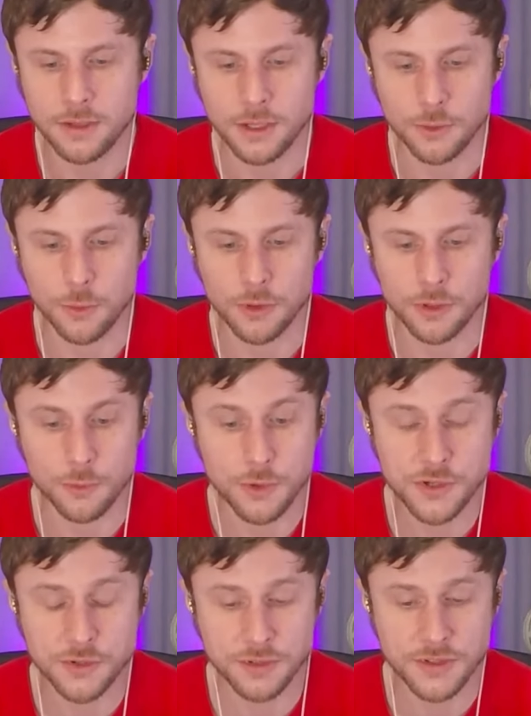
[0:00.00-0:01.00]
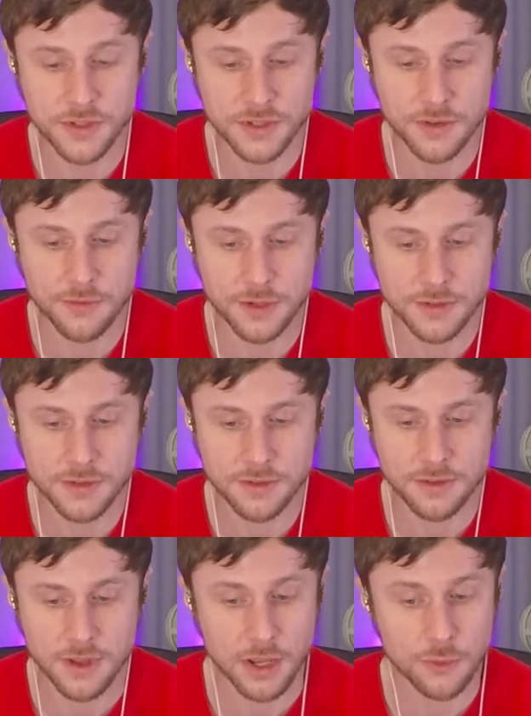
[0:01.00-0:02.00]
There were originally six of
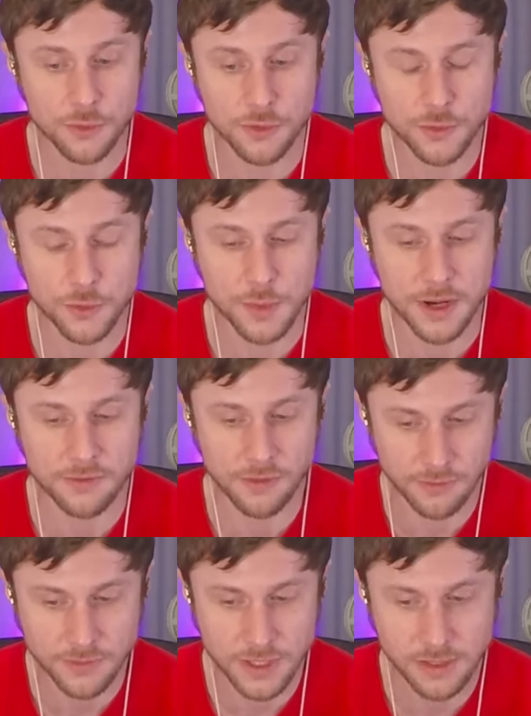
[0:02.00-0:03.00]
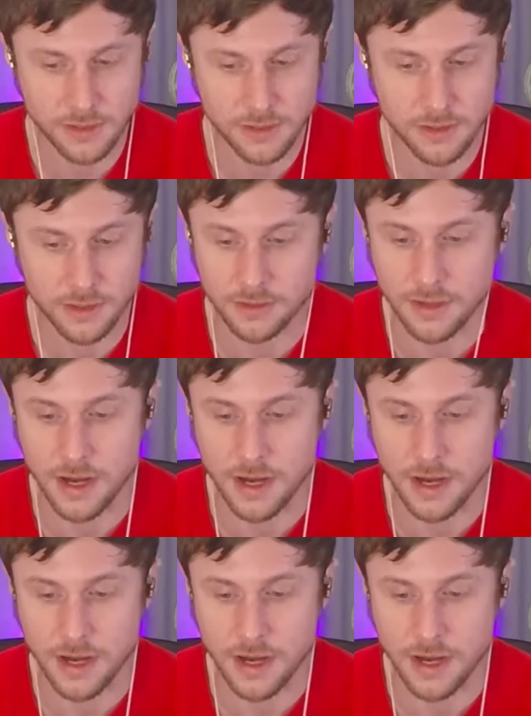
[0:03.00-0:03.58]
us, that grew to about 15.